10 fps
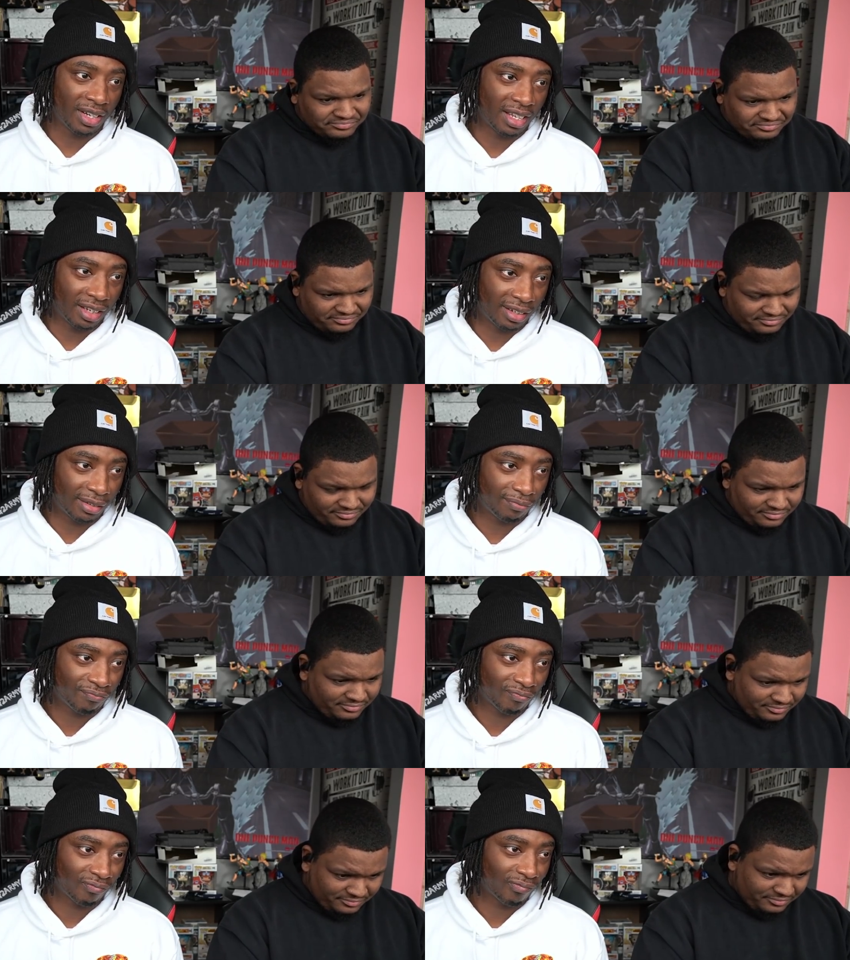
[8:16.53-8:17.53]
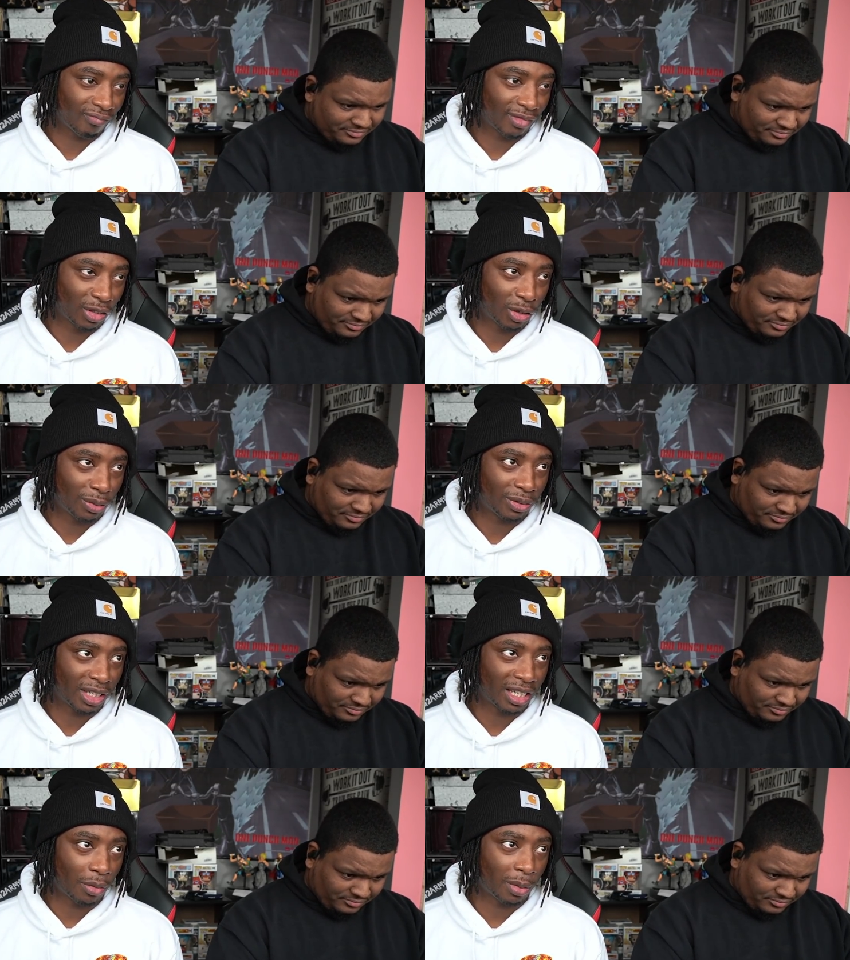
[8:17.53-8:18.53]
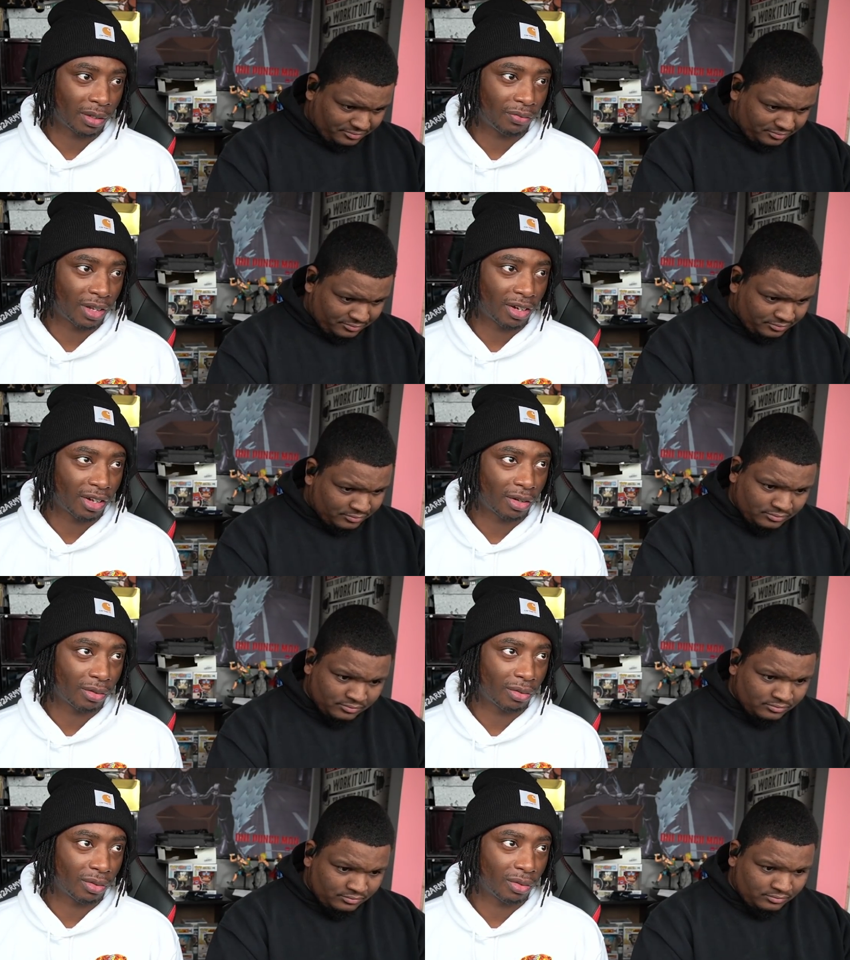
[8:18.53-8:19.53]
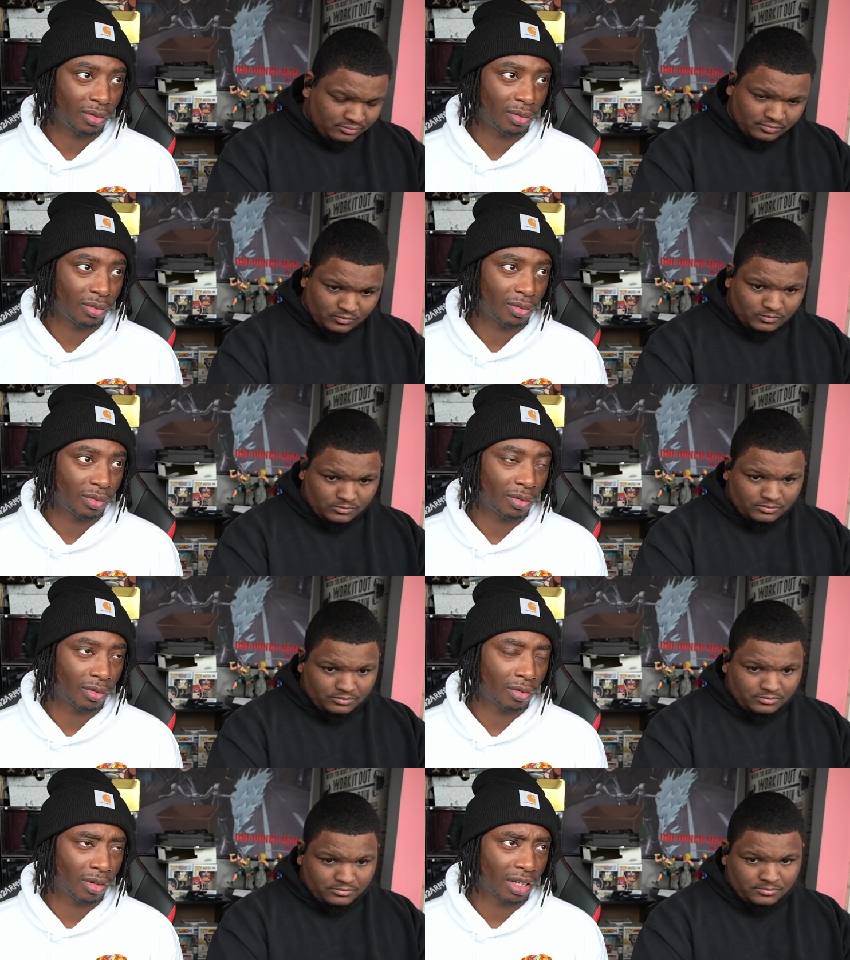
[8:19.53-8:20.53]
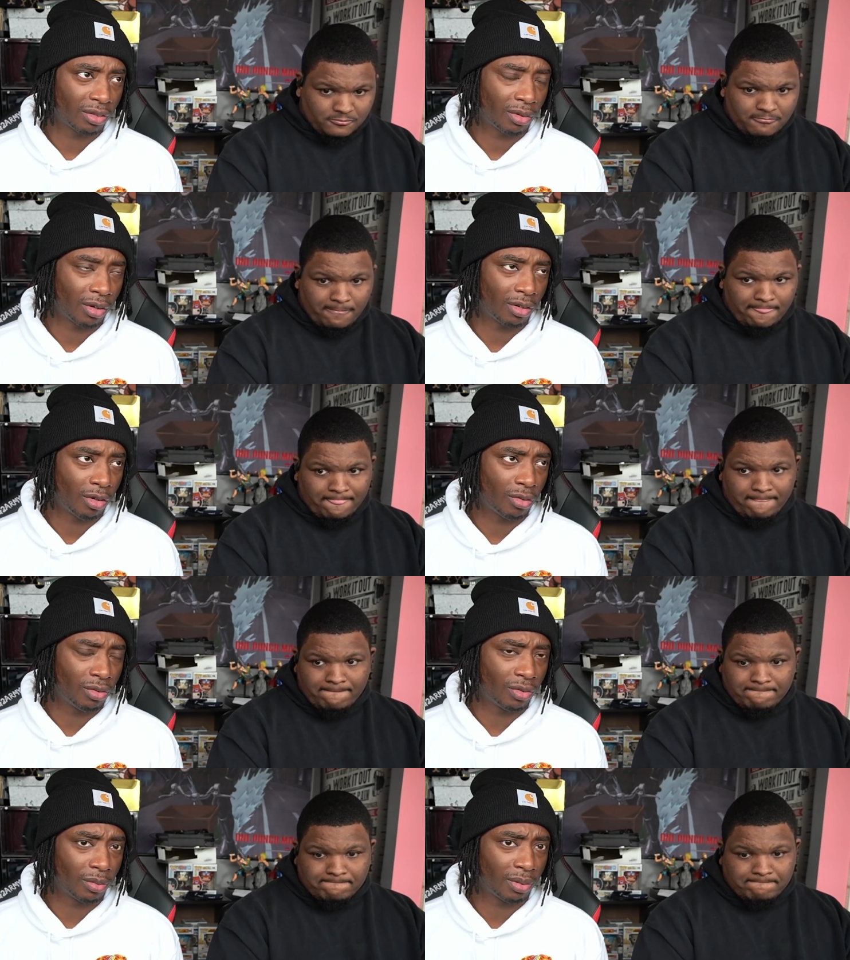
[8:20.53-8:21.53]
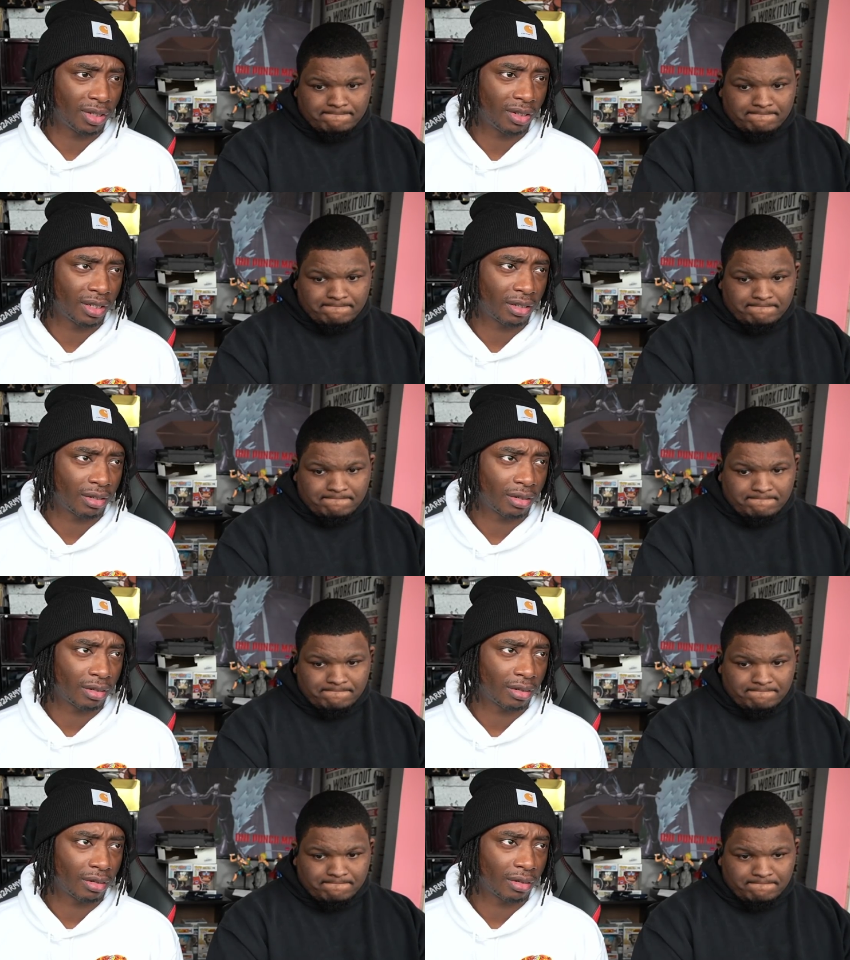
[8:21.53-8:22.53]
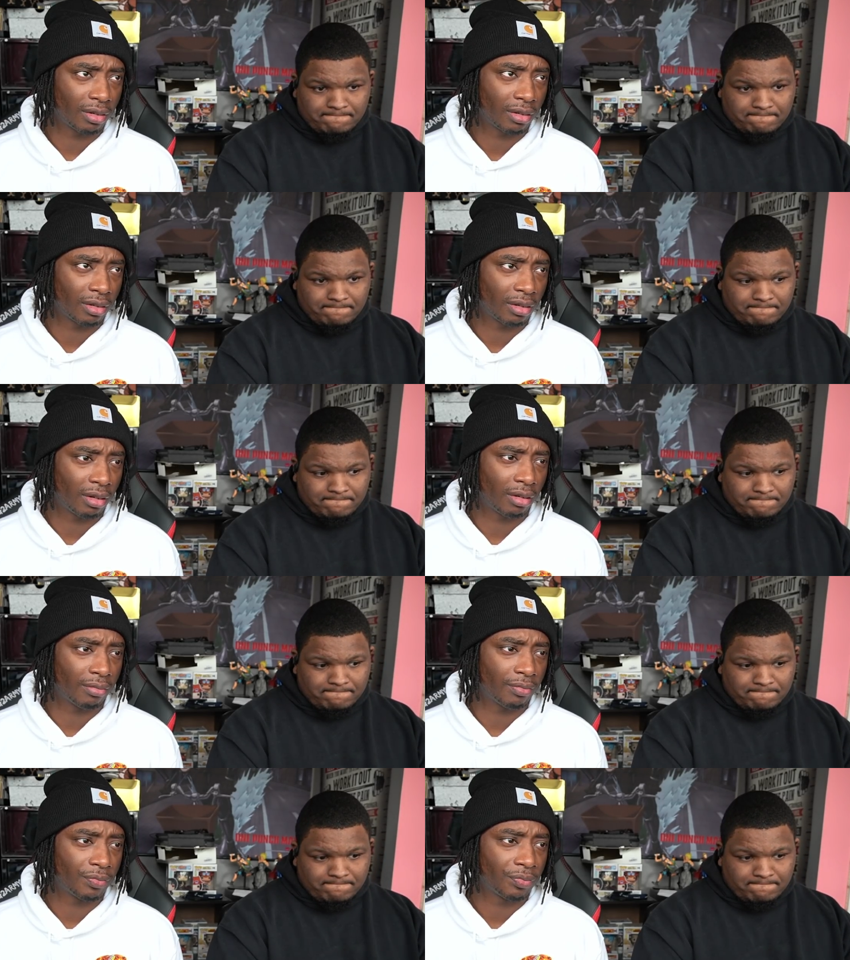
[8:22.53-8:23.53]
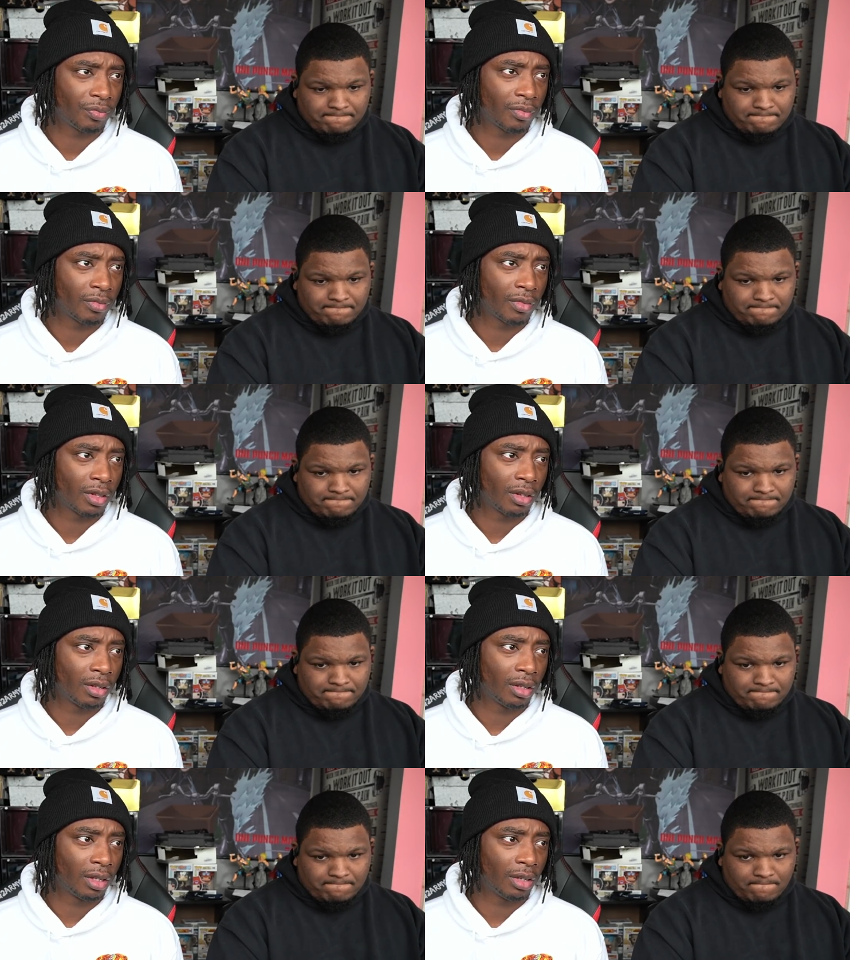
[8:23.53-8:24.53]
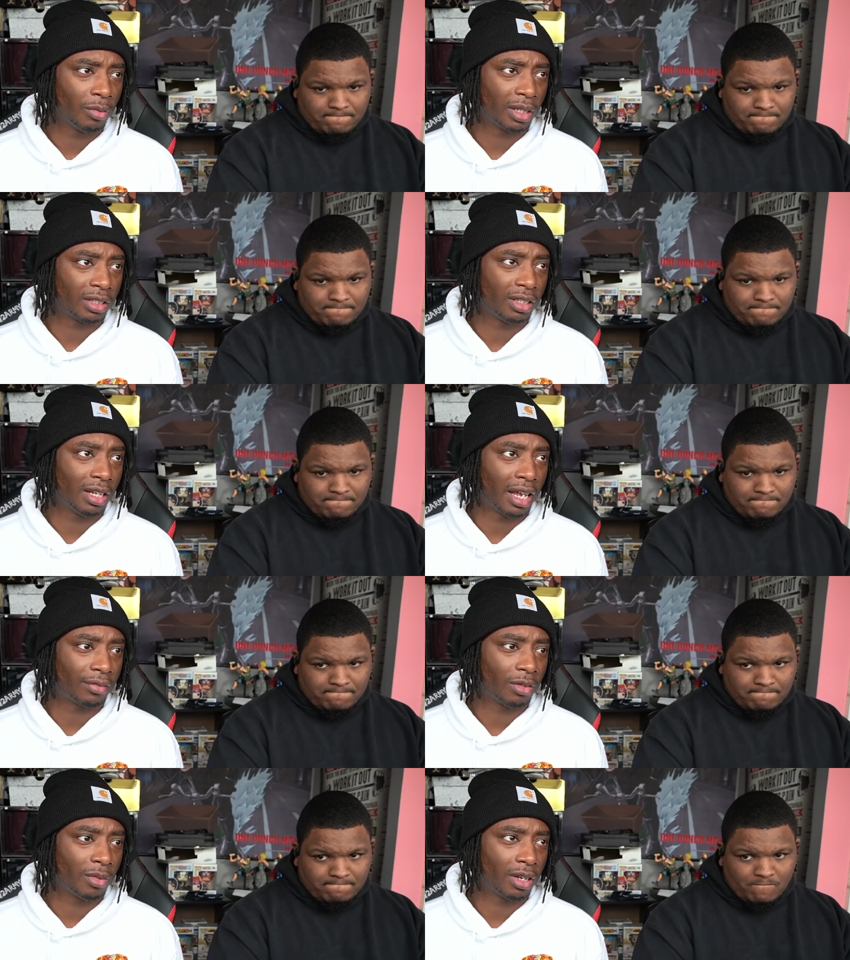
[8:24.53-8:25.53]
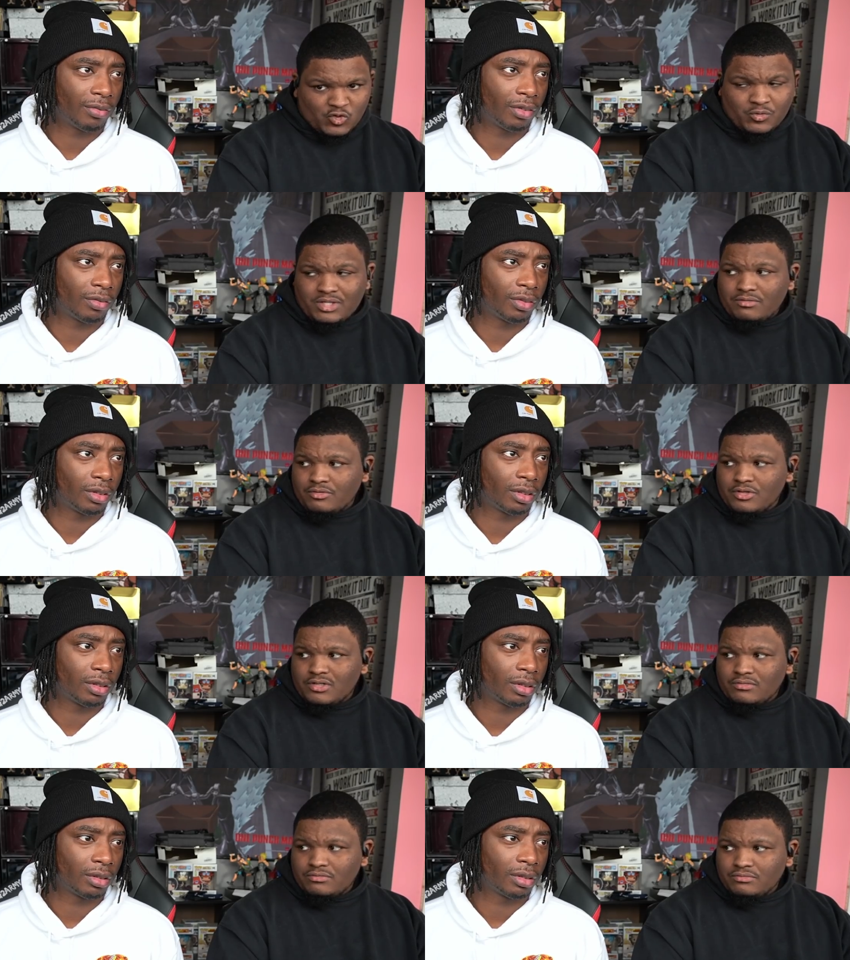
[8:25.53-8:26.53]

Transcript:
Speaker 1: the game. You know what I'm saying? I'm about to find out. Well, I guess we already know who we're gonna play next. Um, and we're about to see the aftermath. Do we? Of, uh, you know.